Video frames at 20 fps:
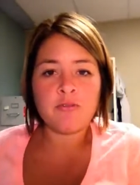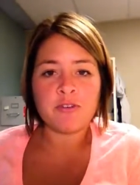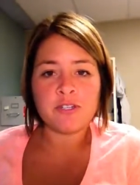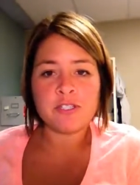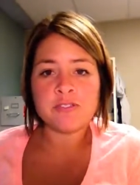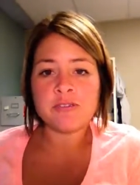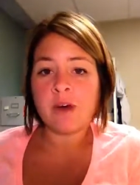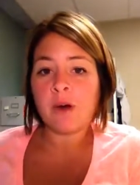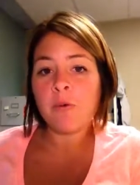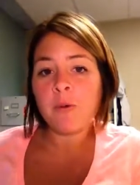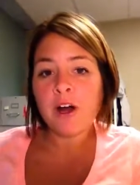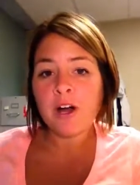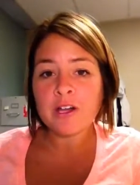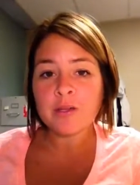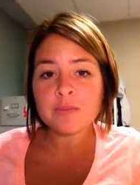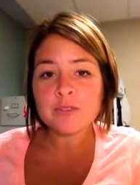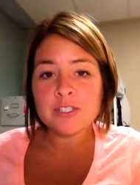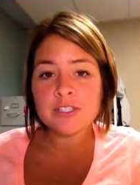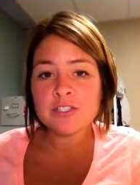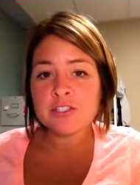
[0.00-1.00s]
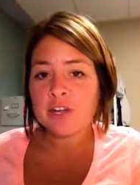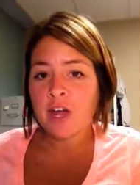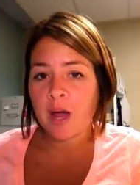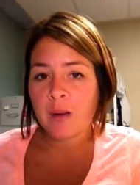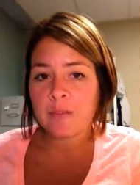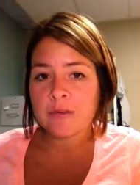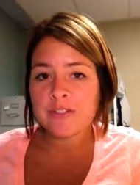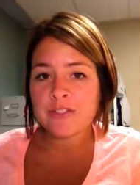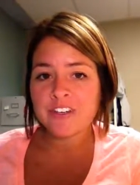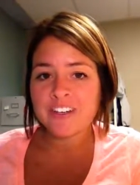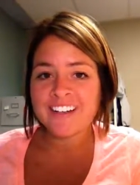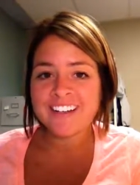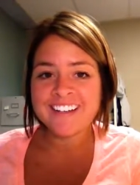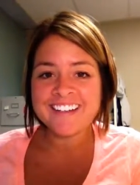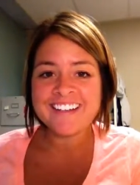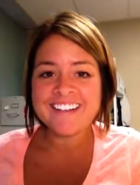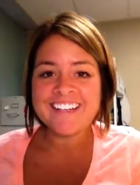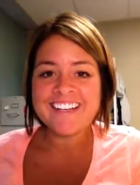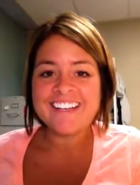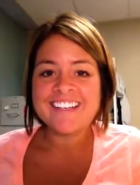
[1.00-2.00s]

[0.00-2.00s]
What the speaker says: first of all, welcome to geometry.